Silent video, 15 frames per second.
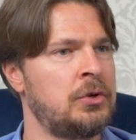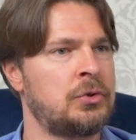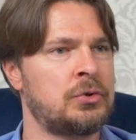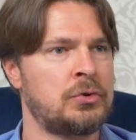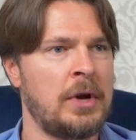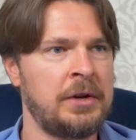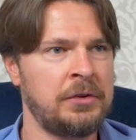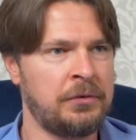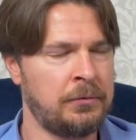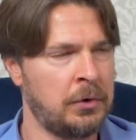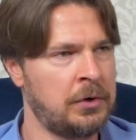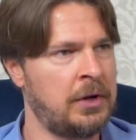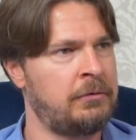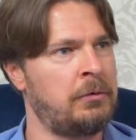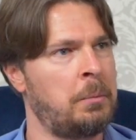
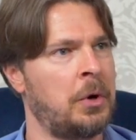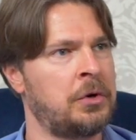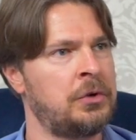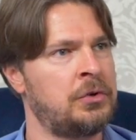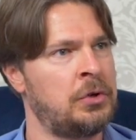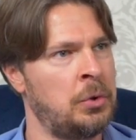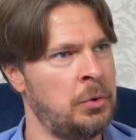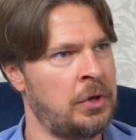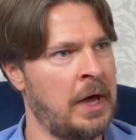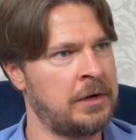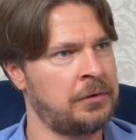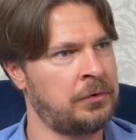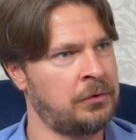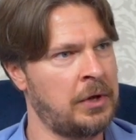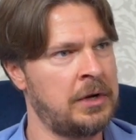transferred everybody to
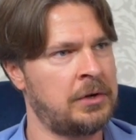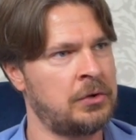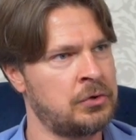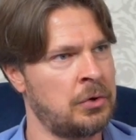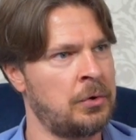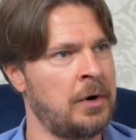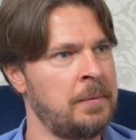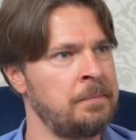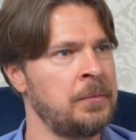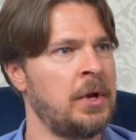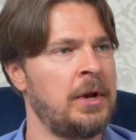that state insurer.